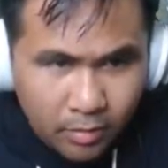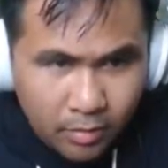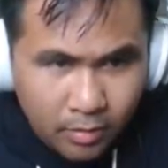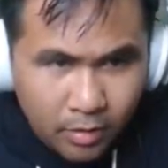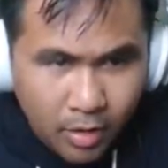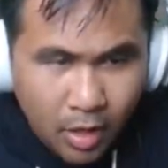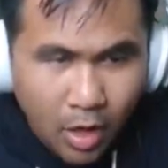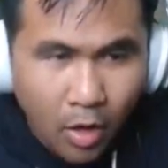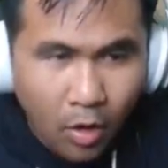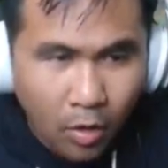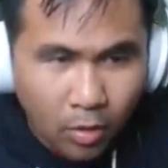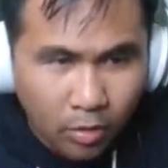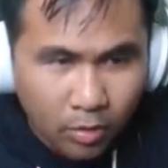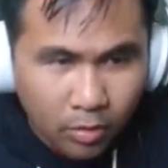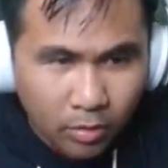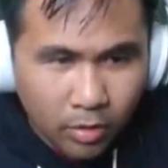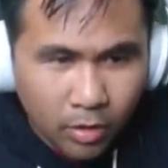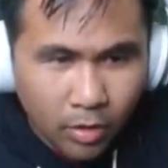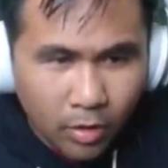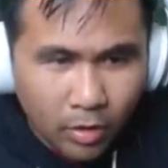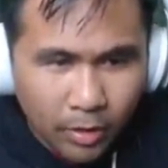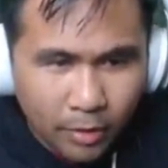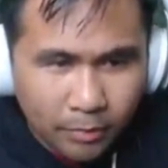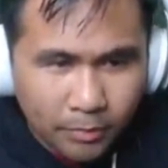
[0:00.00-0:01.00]
Oh,
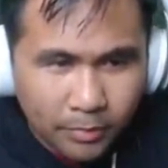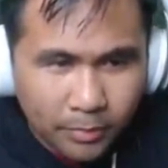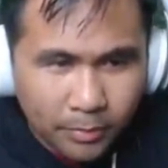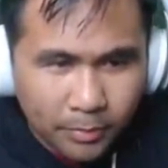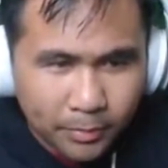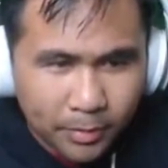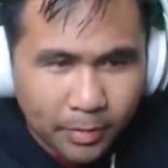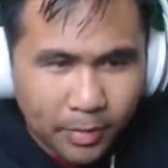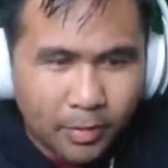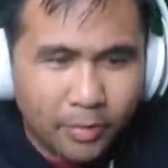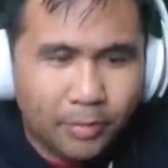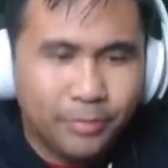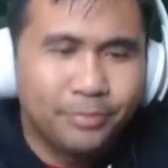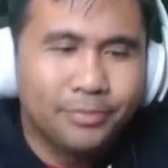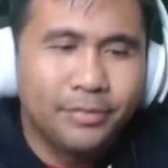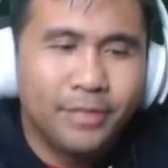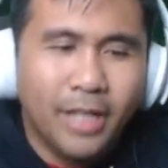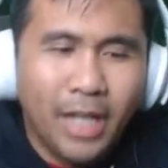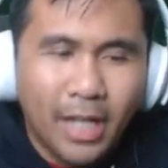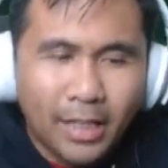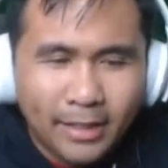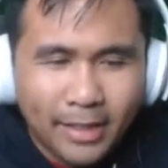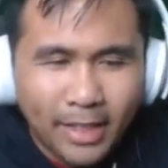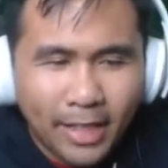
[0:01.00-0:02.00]
oh, I'm supposed to. Oh.
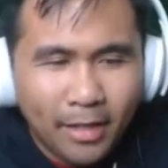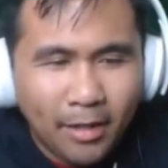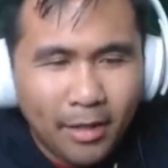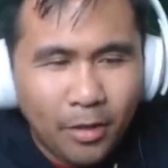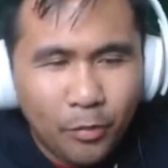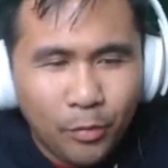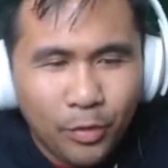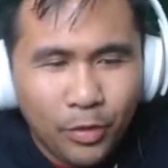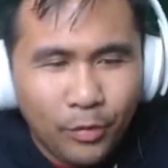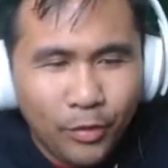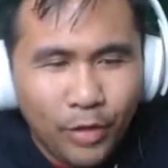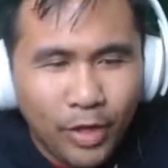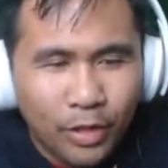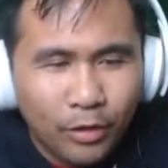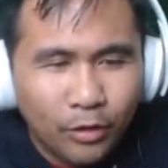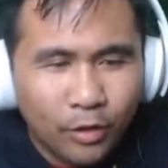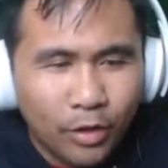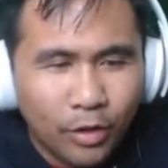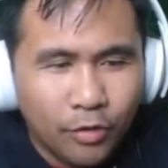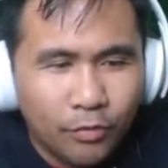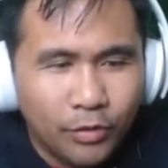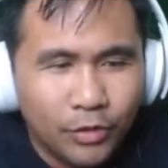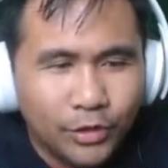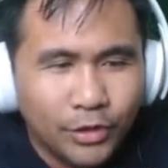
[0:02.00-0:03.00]
God damn, I went around
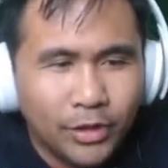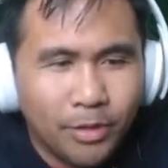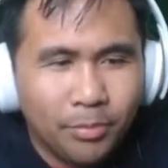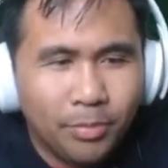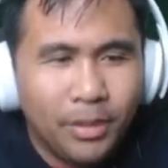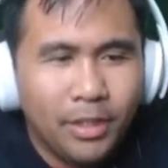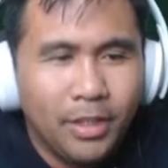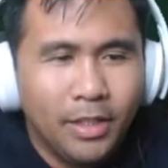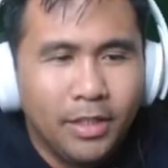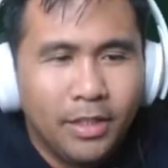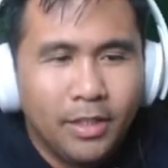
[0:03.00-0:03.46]
looking for something.